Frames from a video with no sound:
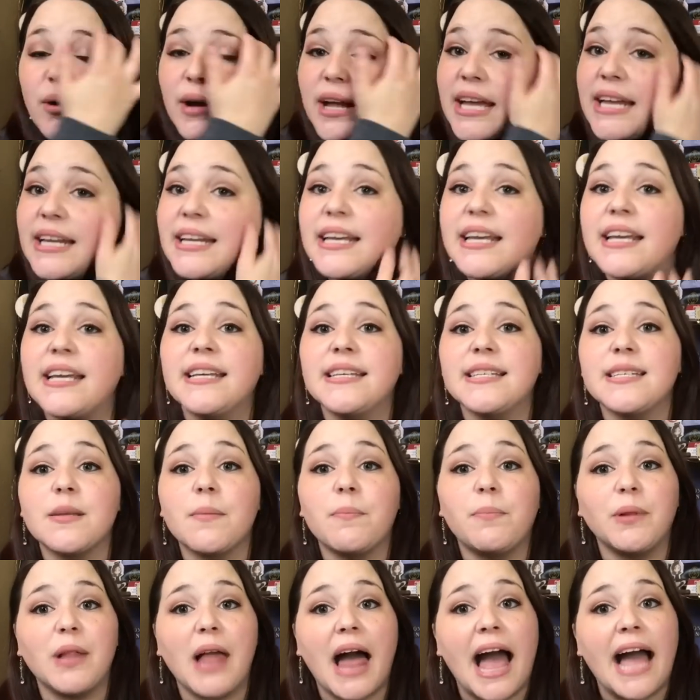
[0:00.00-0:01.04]
it is
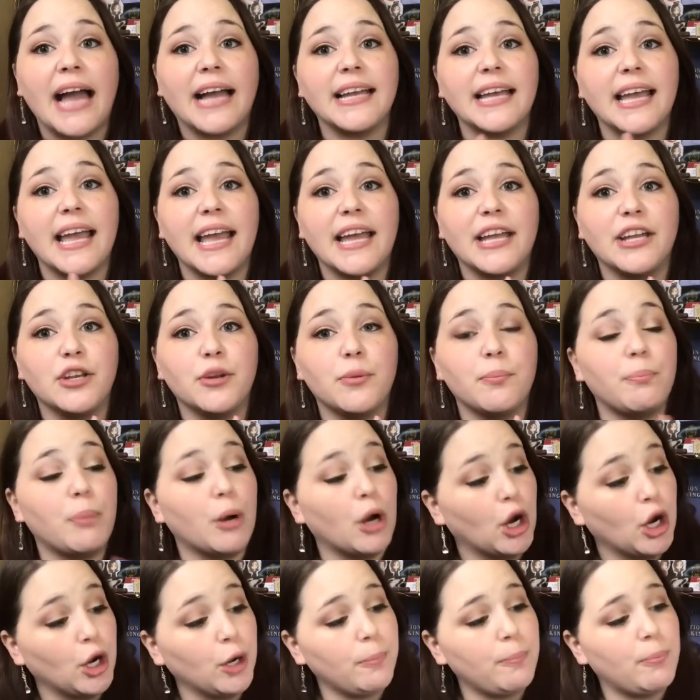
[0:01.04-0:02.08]
black and
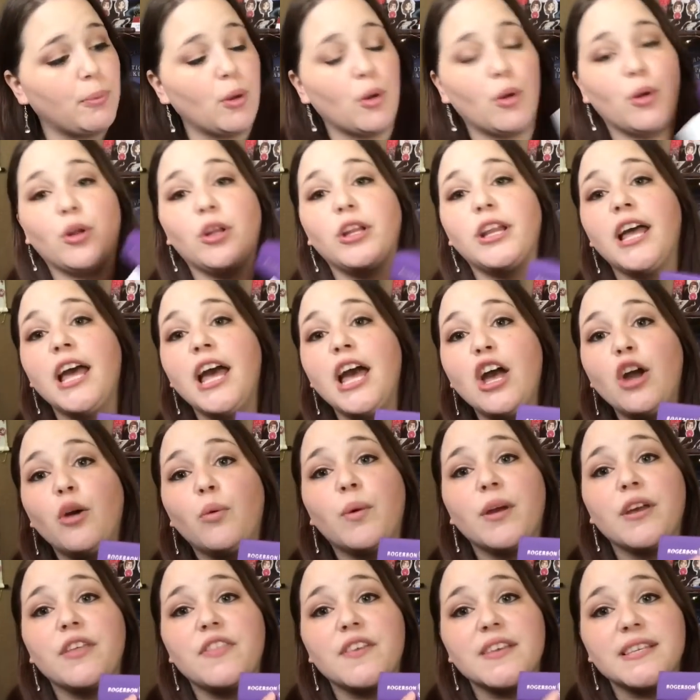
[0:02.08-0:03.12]
purple
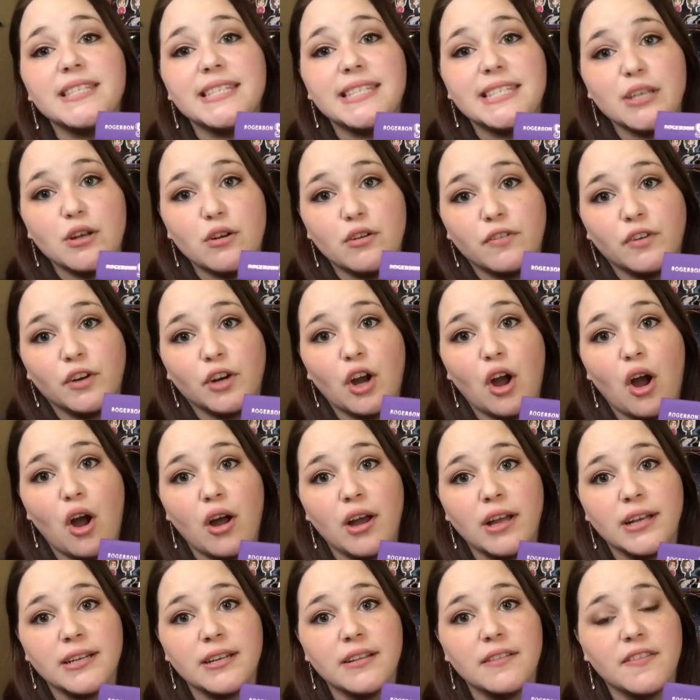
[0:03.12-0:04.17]
with silver
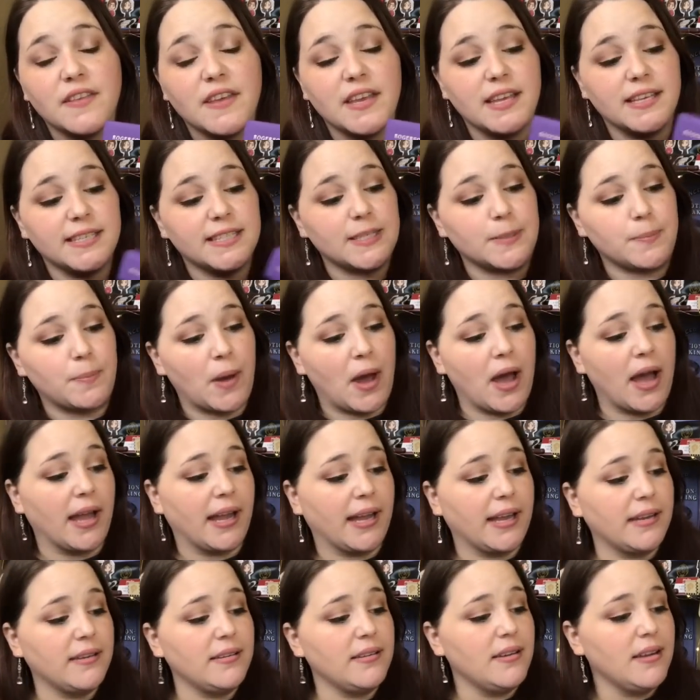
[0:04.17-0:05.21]
on the
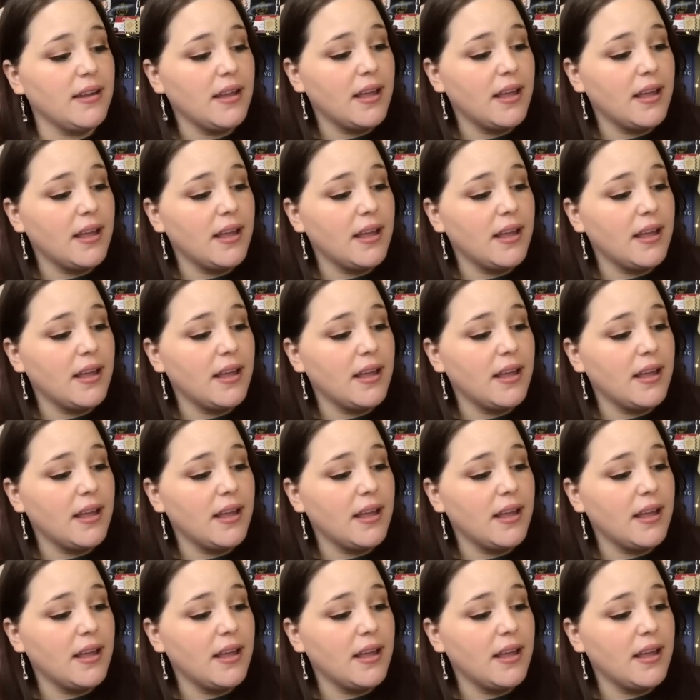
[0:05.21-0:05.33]
spine.